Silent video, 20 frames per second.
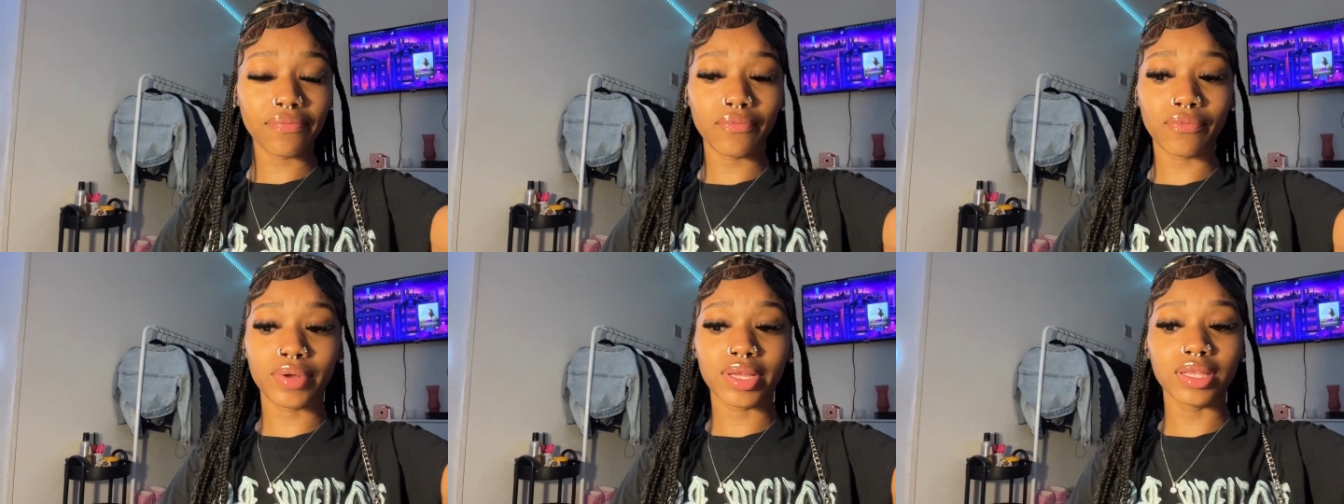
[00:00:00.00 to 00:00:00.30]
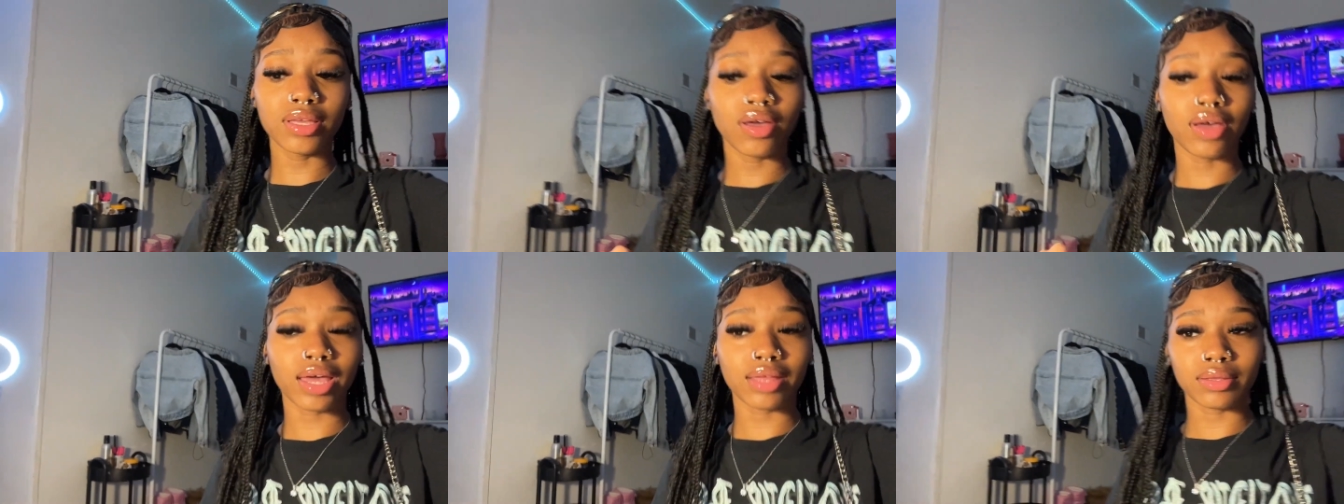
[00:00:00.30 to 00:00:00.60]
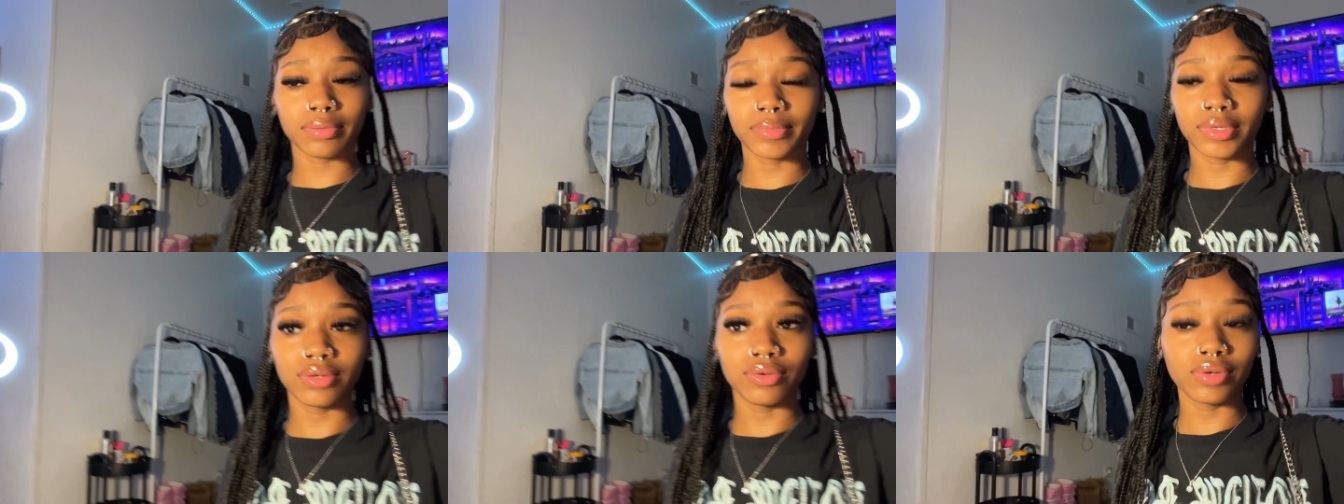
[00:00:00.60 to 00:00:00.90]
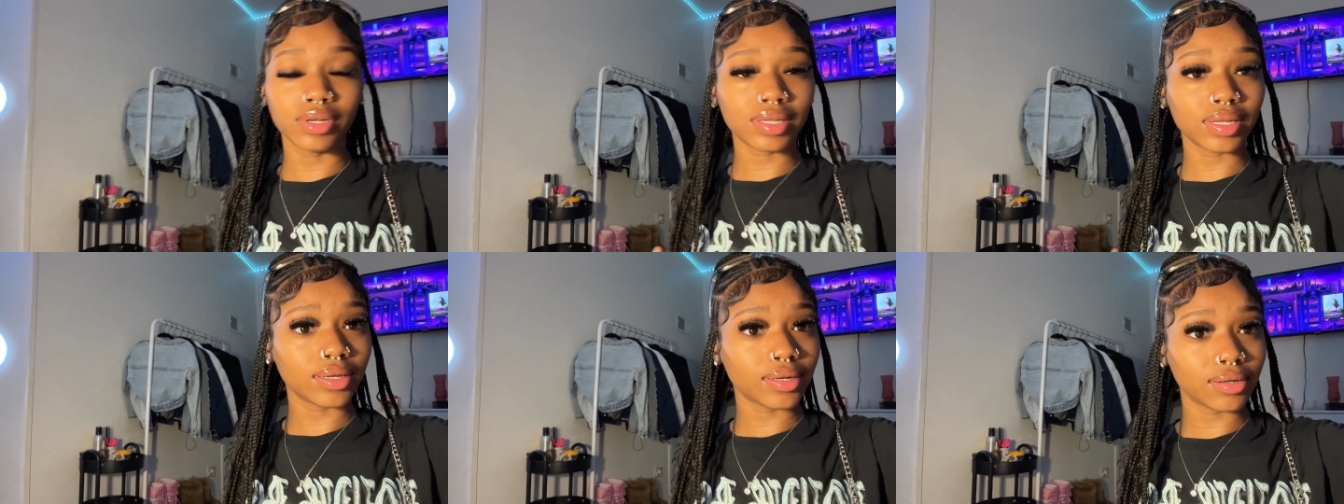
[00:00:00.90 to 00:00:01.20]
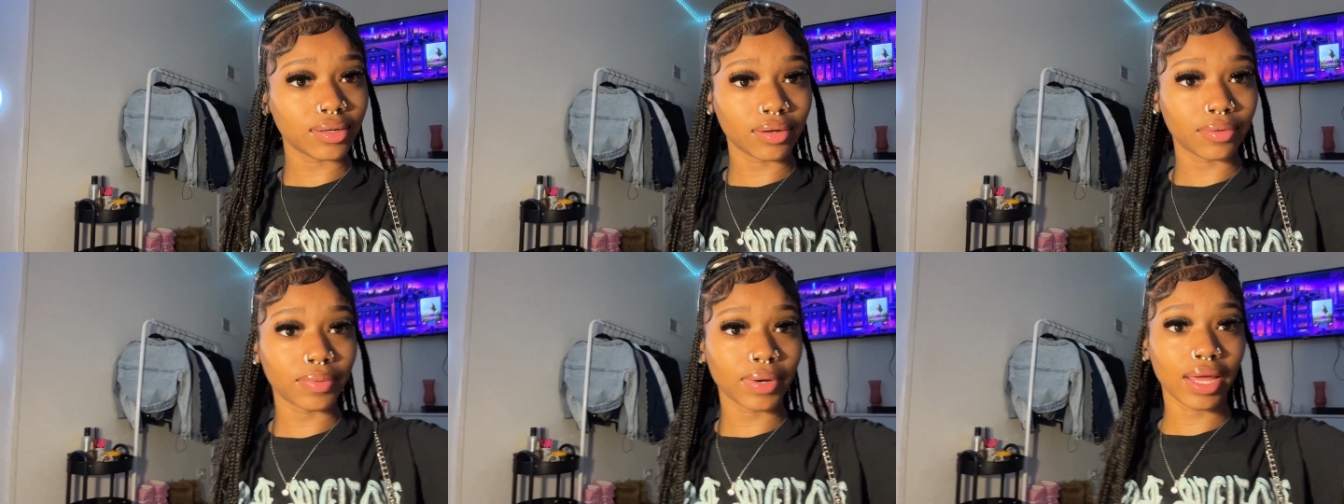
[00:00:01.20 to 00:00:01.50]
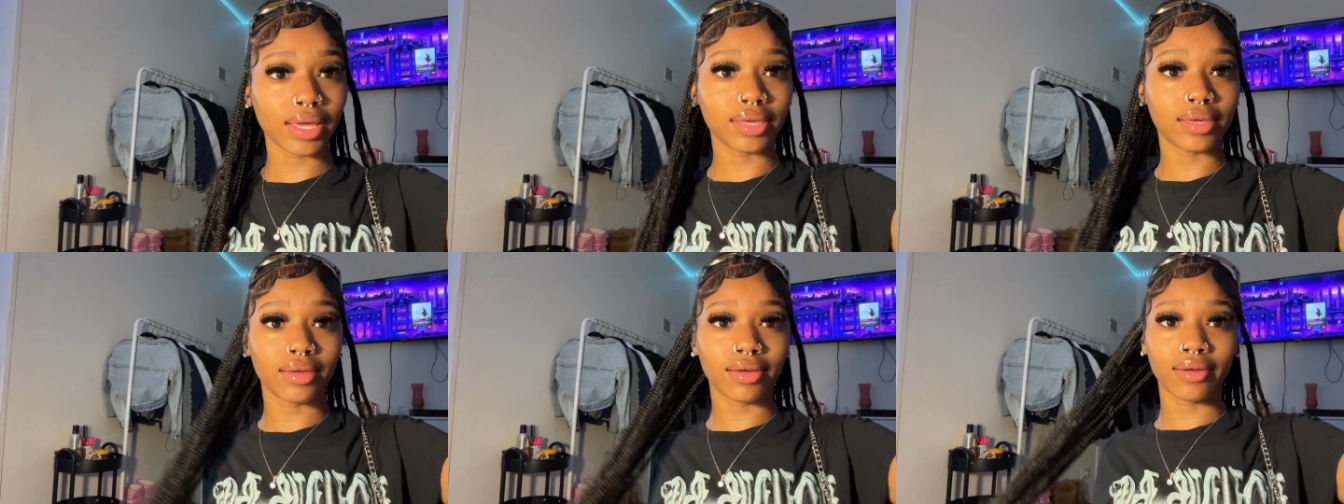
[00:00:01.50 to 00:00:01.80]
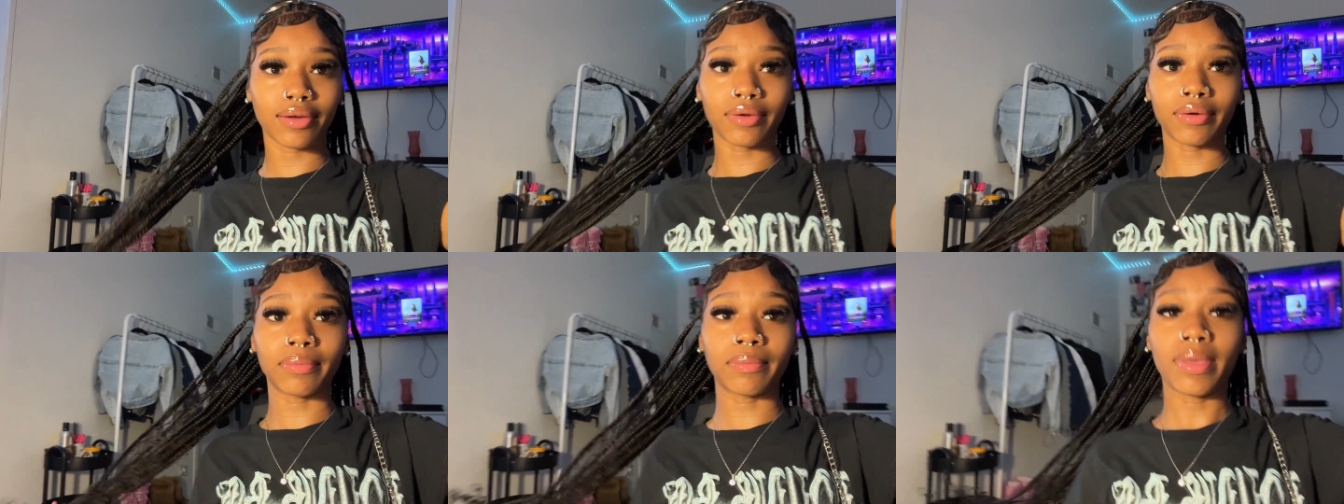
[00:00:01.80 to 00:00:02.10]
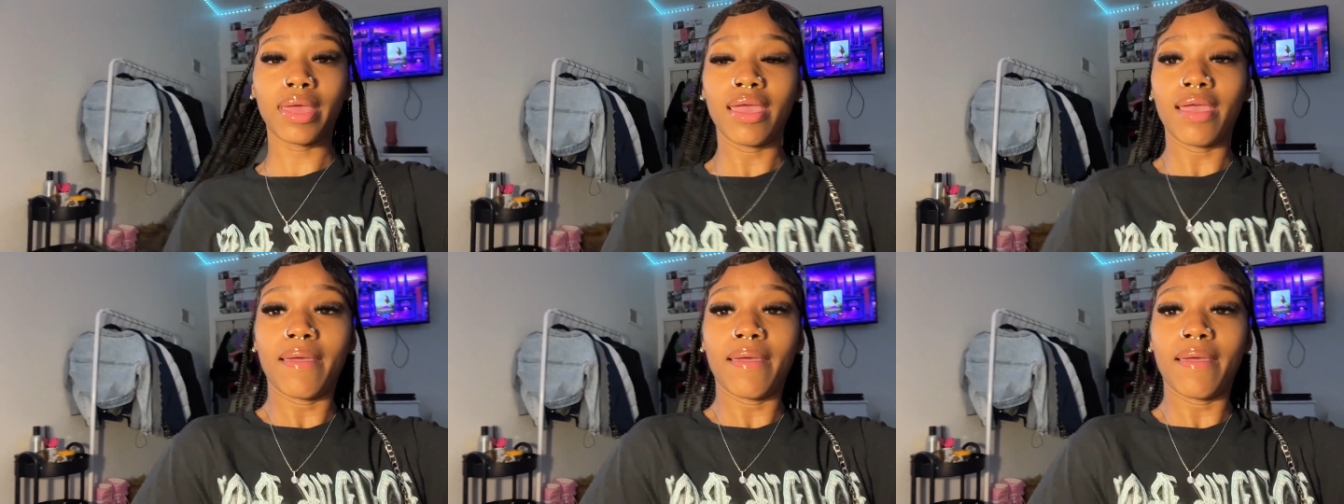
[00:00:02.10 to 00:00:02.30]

I'm really gonna have to be cleaning up when I get home.